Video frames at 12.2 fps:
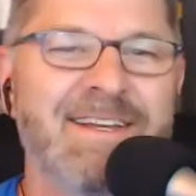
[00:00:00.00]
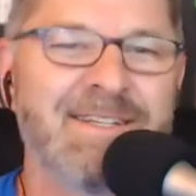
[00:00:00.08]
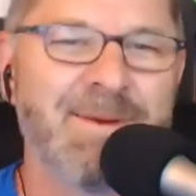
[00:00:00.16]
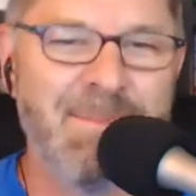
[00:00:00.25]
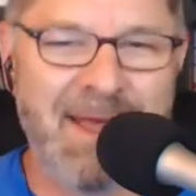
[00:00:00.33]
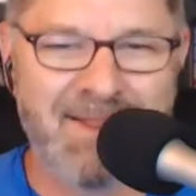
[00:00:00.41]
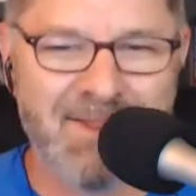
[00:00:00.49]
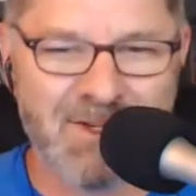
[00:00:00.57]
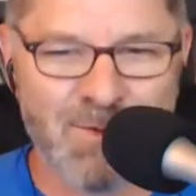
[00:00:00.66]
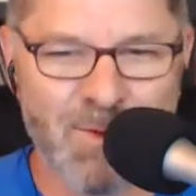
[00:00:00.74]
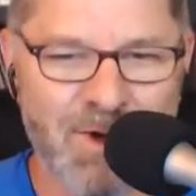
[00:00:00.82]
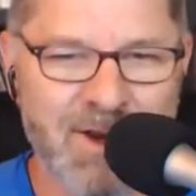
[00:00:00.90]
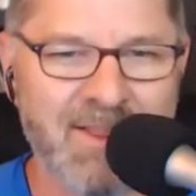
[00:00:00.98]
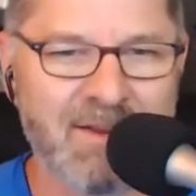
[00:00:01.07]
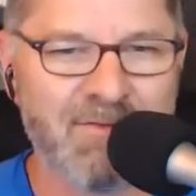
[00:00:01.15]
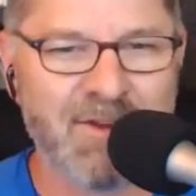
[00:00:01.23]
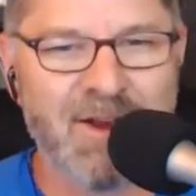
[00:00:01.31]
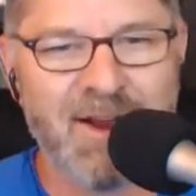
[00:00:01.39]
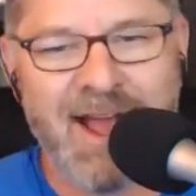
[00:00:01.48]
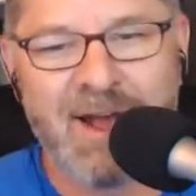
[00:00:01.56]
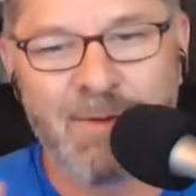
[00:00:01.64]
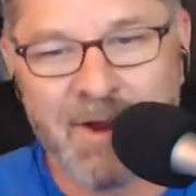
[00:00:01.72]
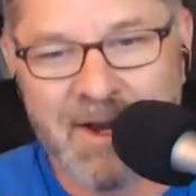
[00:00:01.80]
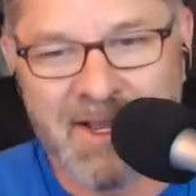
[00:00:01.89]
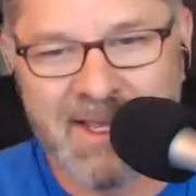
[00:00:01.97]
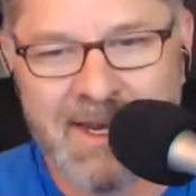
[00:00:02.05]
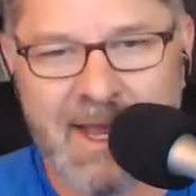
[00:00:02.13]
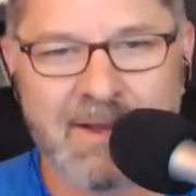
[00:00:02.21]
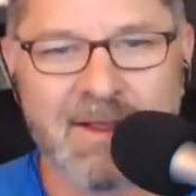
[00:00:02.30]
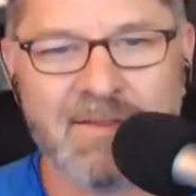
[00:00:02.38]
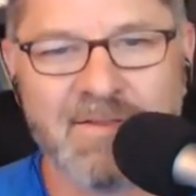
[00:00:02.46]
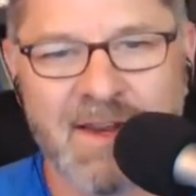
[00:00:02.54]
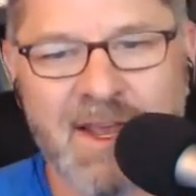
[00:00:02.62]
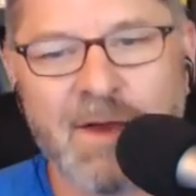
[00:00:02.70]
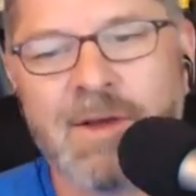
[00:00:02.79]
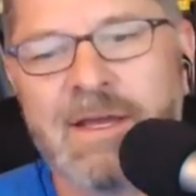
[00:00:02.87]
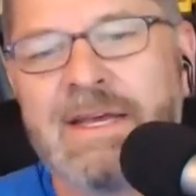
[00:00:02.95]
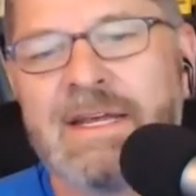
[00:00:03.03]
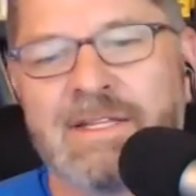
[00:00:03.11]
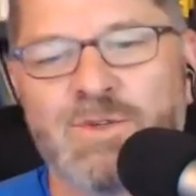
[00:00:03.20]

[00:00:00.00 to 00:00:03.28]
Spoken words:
to make this work and then figure out how we're going to connect on the video? It's